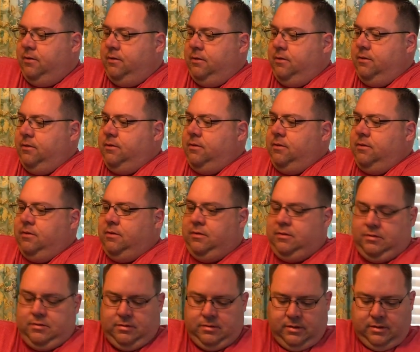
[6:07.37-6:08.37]

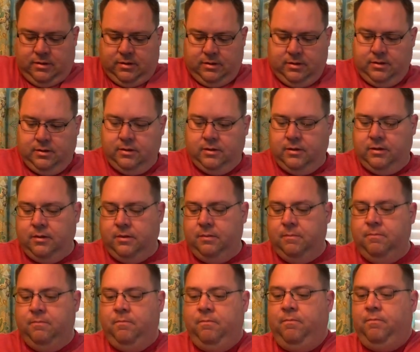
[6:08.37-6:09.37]

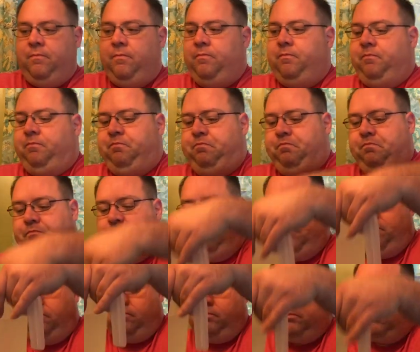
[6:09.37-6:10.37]

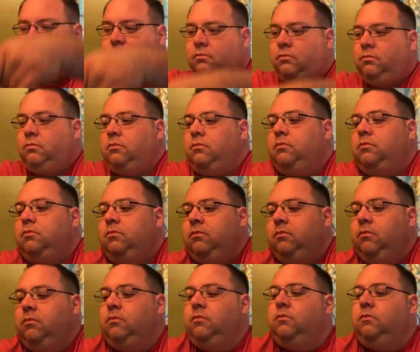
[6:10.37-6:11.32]
No one is speaking in this clip.